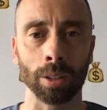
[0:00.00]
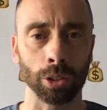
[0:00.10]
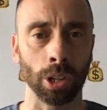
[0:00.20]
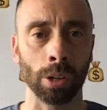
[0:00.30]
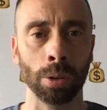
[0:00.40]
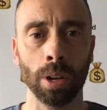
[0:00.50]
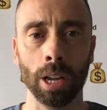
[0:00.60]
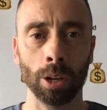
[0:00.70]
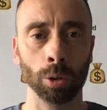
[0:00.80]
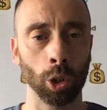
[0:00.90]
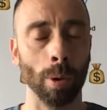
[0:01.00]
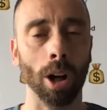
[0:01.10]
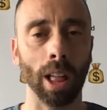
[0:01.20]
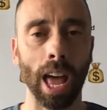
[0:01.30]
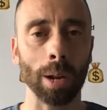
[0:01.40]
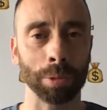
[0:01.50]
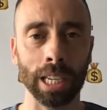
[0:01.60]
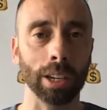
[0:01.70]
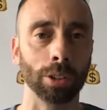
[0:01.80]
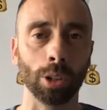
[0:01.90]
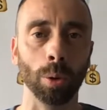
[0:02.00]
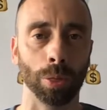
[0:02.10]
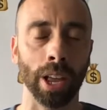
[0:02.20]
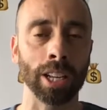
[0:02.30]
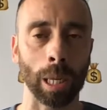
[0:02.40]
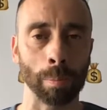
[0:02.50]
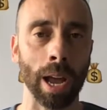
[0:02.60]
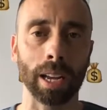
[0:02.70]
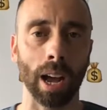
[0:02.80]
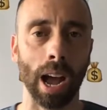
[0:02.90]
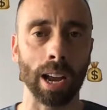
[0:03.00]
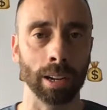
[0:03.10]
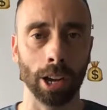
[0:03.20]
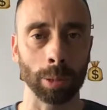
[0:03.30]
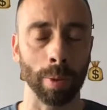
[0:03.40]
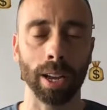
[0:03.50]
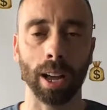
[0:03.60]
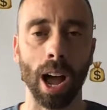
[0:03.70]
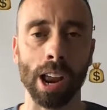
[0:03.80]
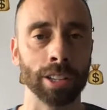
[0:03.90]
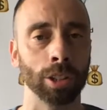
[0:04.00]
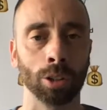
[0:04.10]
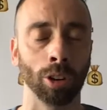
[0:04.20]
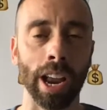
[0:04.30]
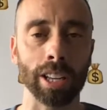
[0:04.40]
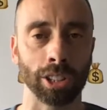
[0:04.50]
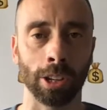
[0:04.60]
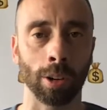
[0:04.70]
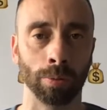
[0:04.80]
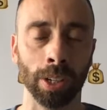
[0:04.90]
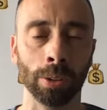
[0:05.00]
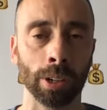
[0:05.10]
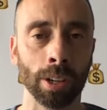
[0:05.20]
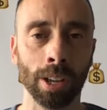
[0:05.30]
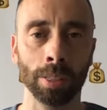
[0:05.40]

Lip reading: So, Jamal Adams, he could do things that Micah Hyde does. Micah Hyde is a great center fielder.